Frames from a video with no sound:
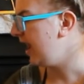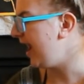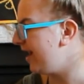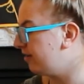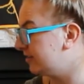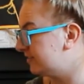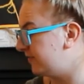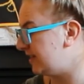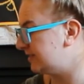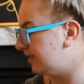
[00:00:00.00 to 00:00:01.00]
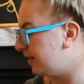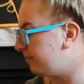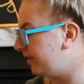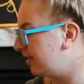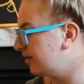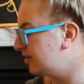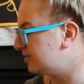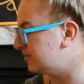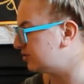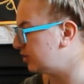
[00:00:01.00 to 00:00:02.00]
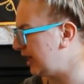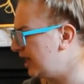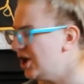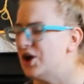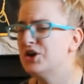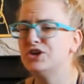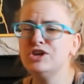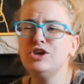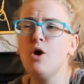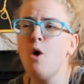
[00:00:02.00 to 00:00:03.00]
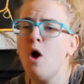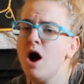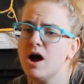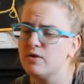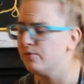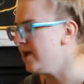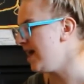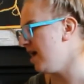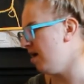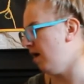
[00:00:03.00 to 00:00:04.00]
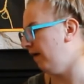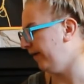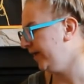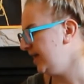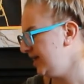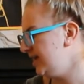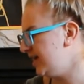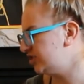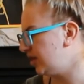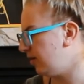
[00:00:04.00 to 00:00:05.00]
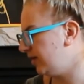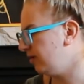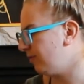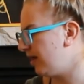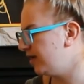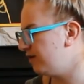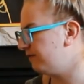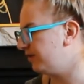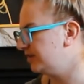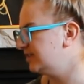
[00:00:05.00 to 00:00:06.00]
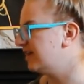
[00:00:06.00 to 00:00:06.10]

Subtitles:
Harold's face lit up like a Christmas tree. You're real! He shouted, running over to